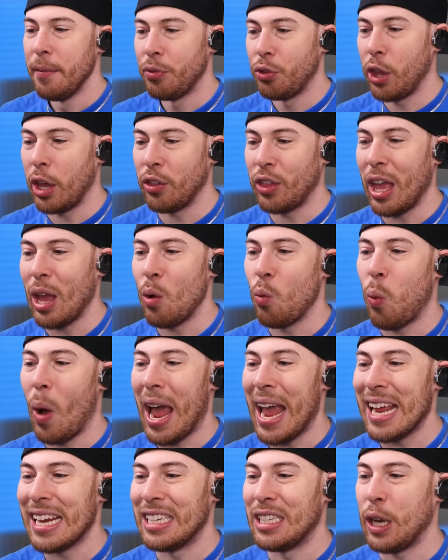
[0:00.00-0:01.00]
they
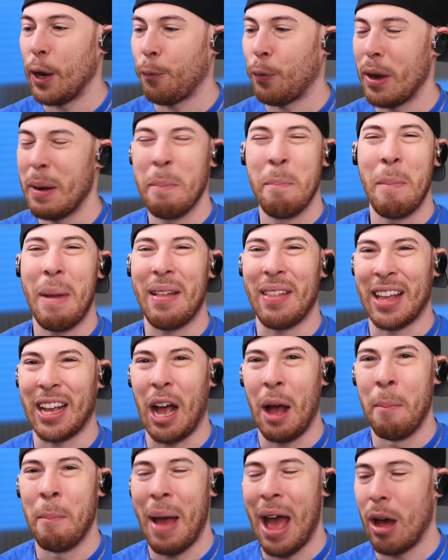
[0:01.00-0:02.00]
weigh different like
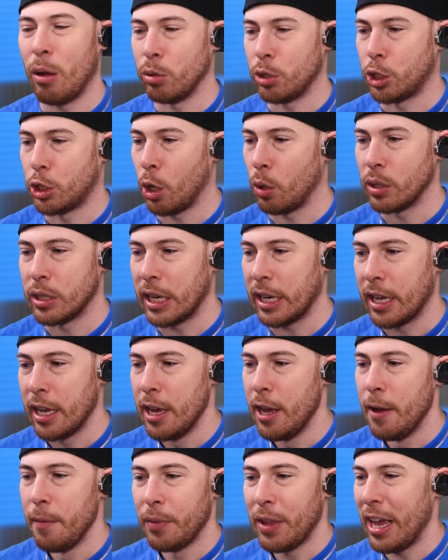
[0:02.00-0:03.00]
amounts. So it's like
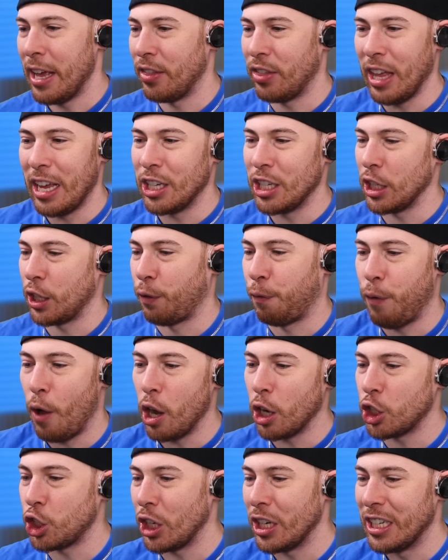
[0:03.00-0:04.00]
they just
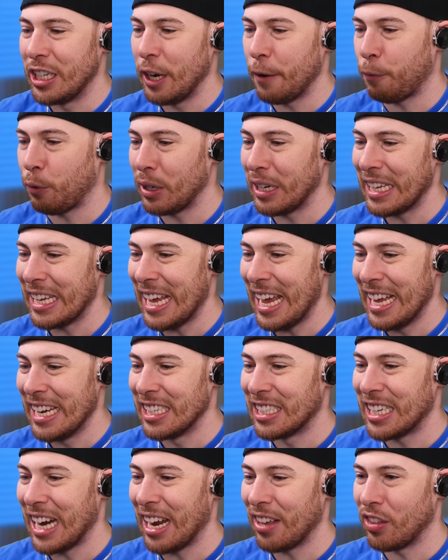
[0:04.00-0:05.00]
function differently
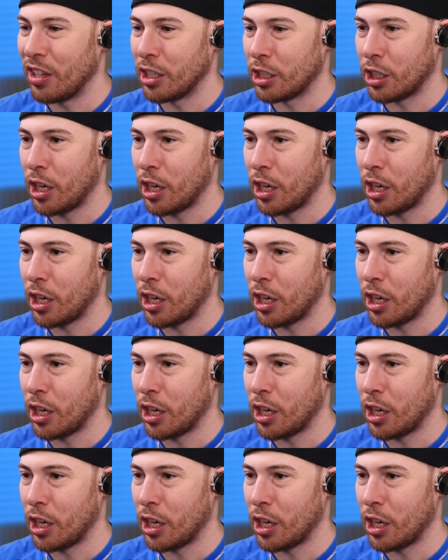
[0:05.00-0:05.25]
inside this